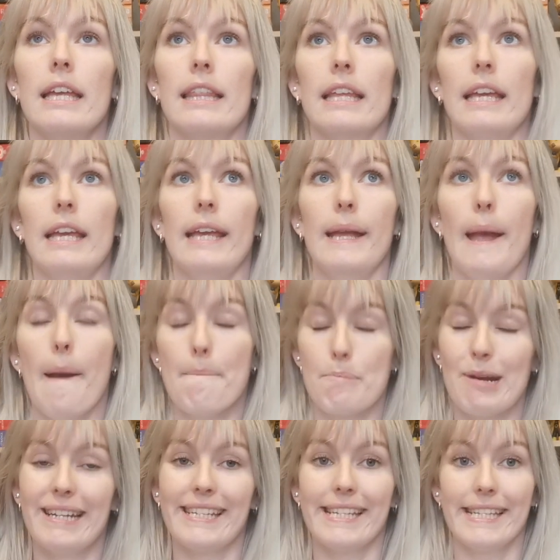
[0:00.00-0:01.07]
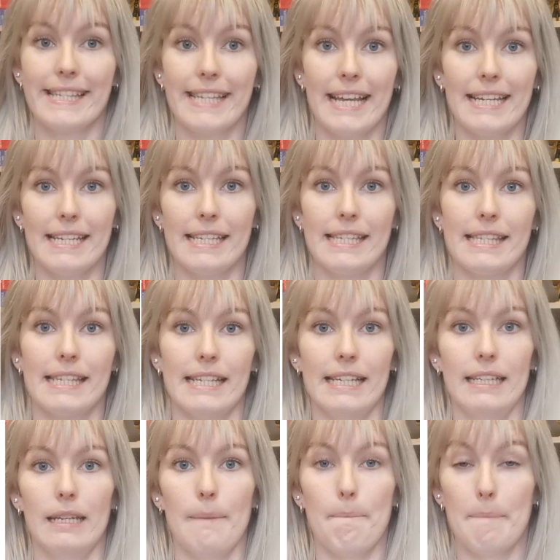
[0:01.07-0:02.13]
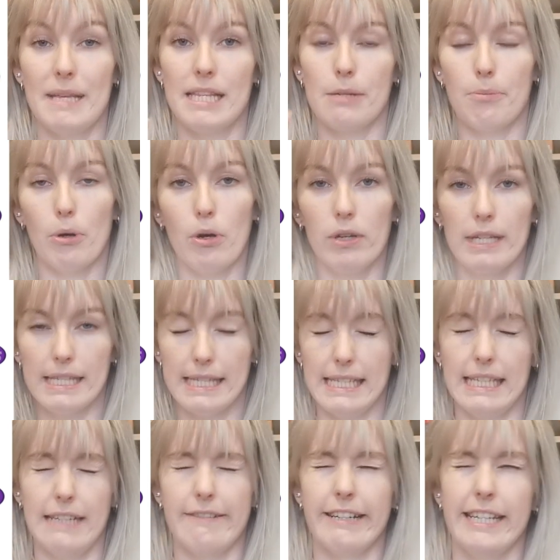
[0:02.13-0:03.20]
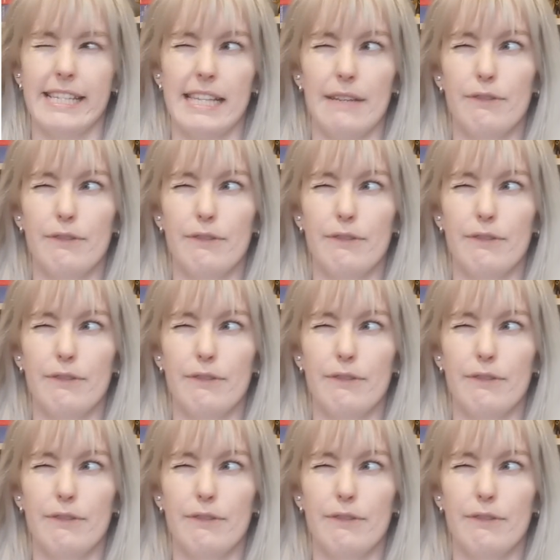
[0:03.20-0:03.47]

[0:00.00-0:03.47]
the Brandon Sanderson Mistborn series.